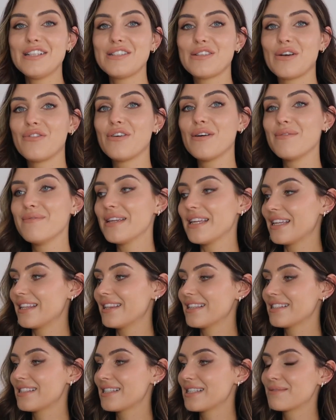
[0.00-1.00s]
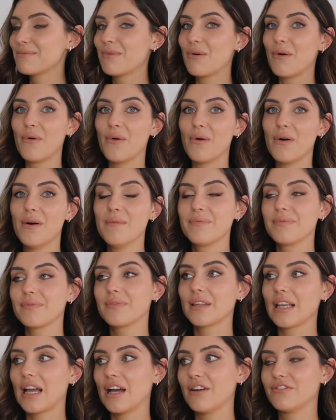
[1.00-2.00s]
So for me, this is more
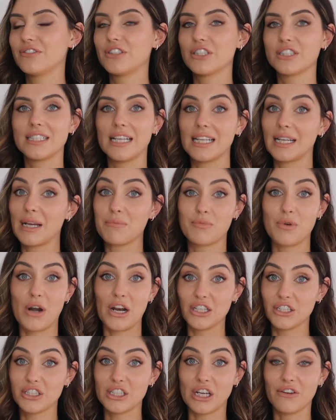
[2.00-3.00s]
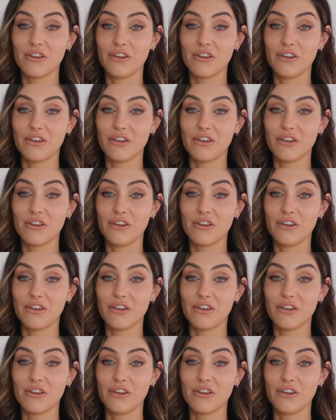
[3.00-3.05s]
of just like a brunch